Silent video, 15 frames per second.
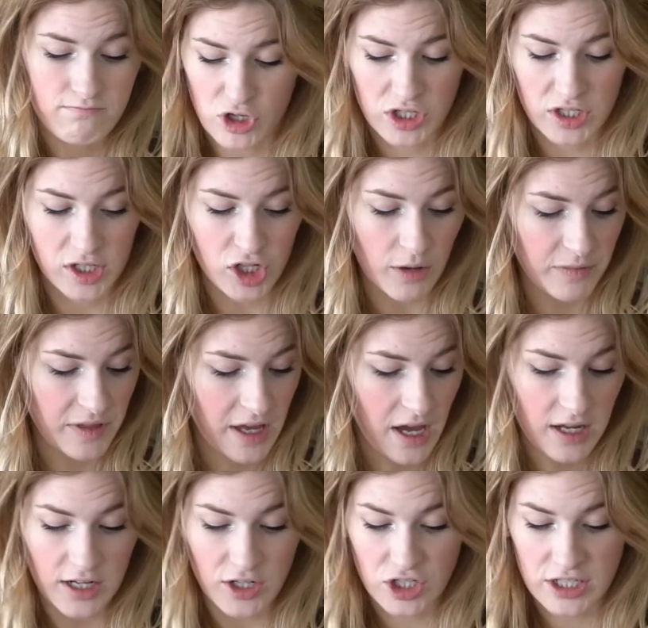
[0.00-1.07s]
Just jump the
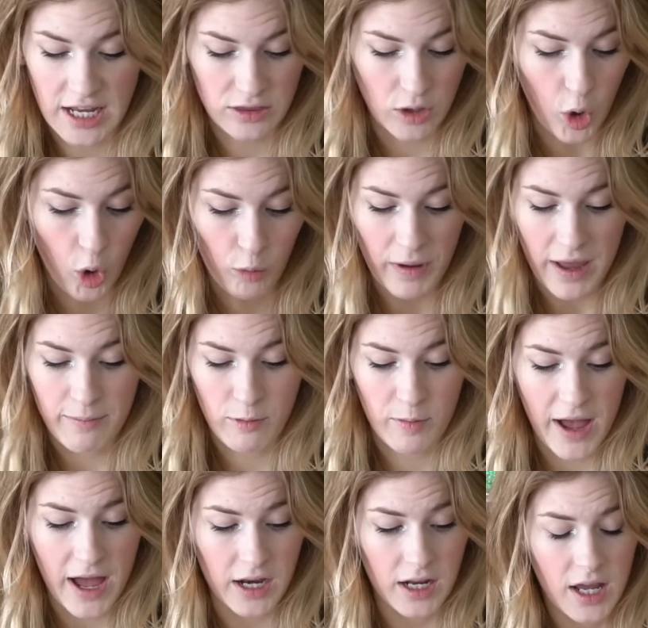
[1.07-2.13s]
gun and just get the whole paper
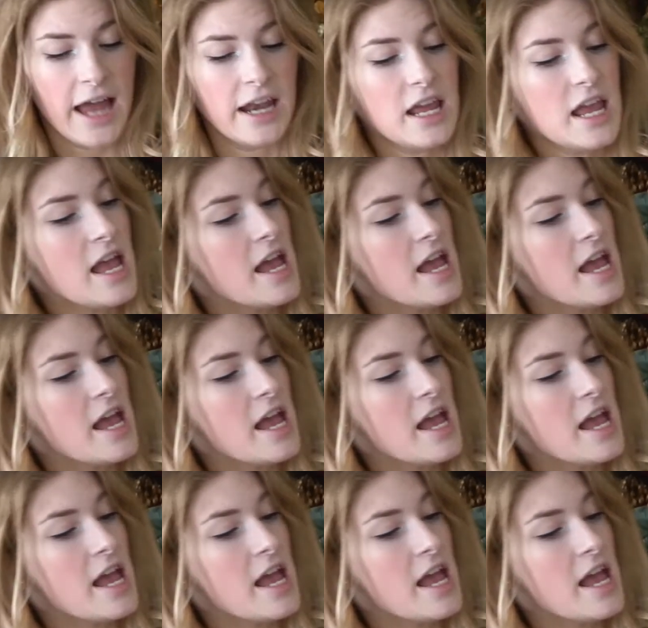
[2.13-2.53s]
pad. And